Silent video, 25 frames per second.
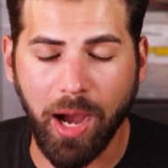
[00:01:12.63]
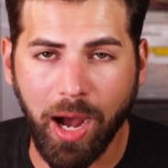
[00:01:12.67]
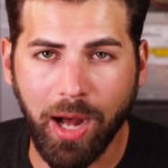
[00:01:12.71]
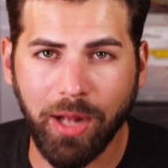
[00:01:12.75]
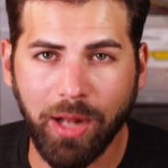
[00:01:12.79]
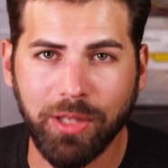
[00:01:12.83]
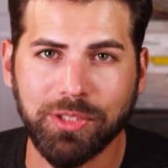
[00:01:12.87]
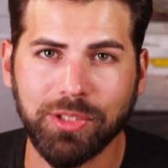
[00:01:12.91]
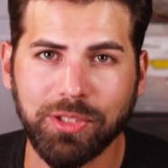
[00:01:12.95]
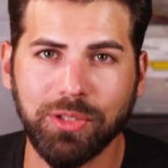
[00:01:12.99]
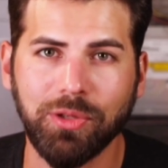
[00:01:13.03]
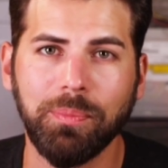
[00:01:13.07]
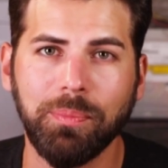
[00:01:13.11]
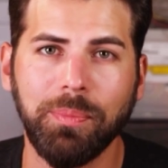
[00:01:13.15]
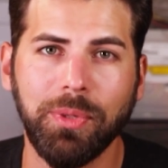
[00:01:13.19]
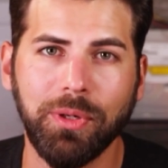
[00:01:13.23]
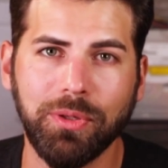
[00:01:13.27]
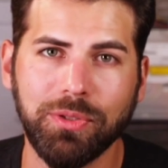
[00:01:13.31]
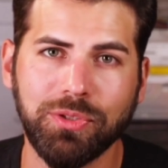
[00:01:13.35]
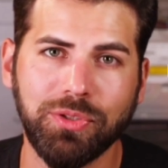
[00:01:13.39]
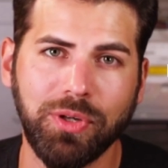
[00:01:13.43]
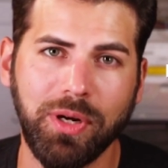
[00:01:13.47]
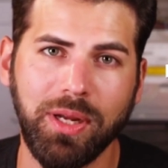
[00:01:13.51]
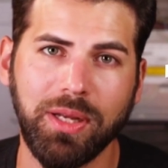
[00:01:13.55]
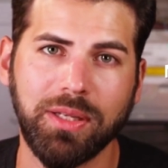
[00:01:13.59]
also
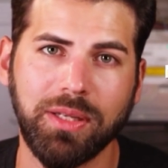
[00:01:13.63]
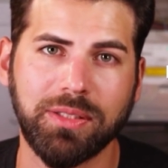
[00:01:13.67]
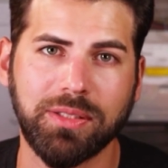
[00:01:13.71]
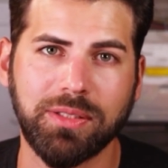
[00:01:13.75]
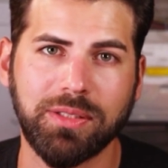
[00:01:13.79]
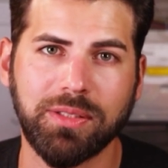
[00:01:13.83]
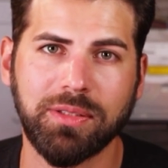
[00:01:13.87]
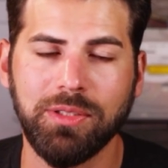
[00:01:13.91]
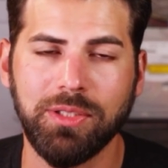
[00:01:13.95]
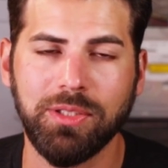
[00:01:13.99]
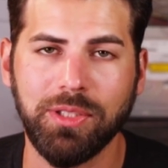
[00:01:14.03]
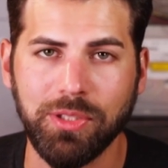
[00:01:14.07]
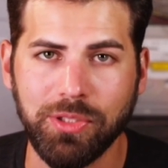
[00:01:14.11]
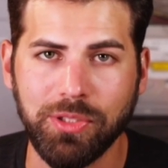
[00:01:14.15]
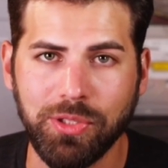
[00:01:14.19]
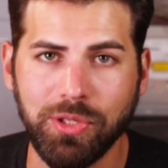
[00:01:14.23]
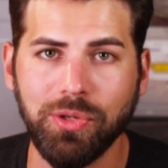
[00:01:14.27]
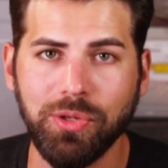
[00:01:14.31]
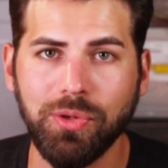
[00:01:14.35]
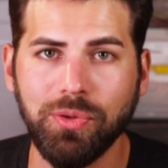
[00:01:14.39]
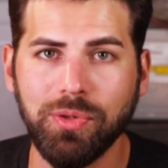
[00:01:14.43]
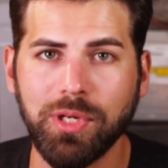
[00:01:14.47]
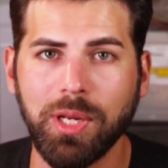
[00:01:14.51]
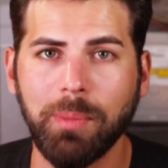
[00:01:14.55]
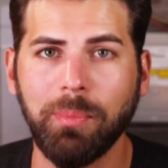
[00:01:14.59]
build trust. To
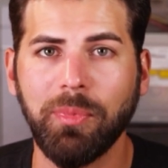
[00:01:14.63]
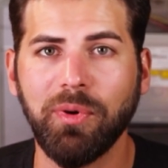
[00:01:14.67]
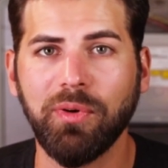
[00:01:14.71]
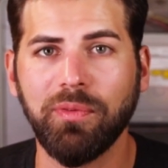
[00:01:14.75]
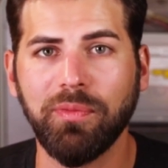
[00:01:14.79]
do number